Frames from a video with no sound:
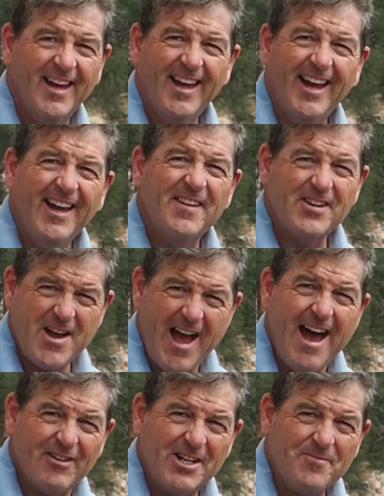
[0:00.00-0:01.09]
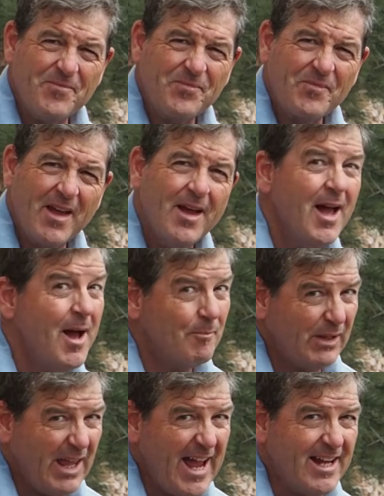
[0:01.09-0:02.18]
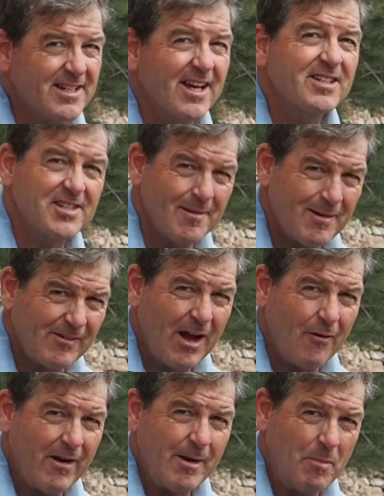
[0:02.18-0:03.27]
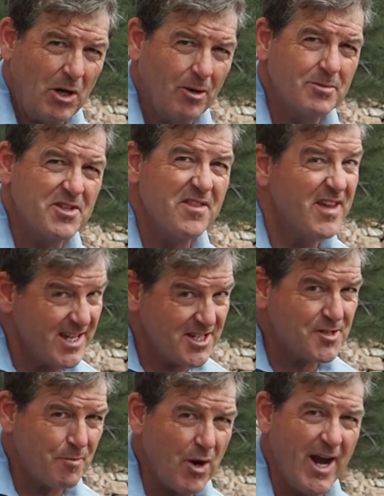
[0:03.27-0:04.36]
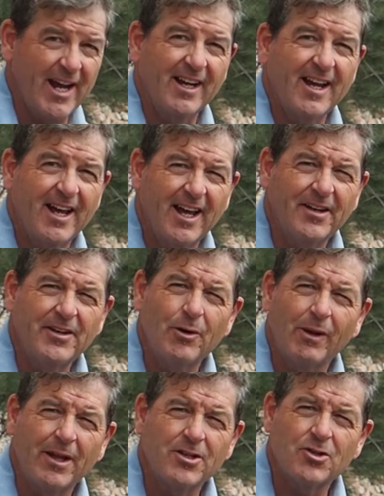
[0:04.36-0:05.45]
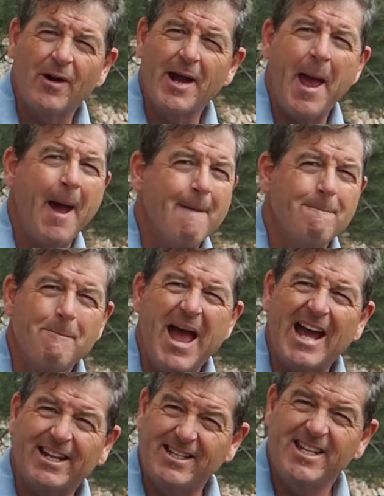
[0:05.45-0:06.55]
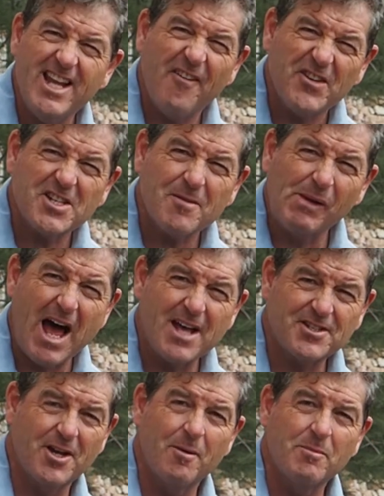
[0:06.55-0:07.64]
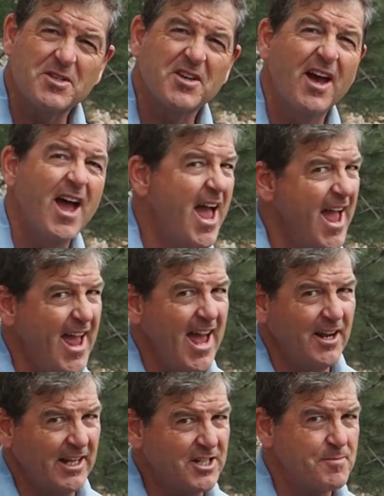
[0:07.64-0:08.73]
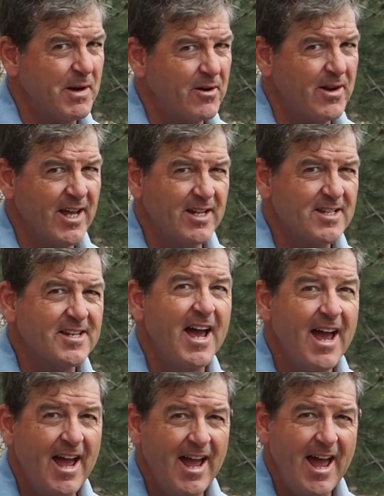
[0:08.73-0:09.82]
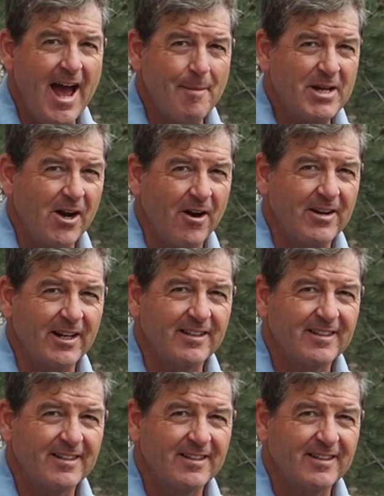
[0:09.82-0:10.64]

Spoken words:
And there you have it. Plant summer flowering bulbs this spring and you will enjoy magnificent blossoms and experience happy gardening.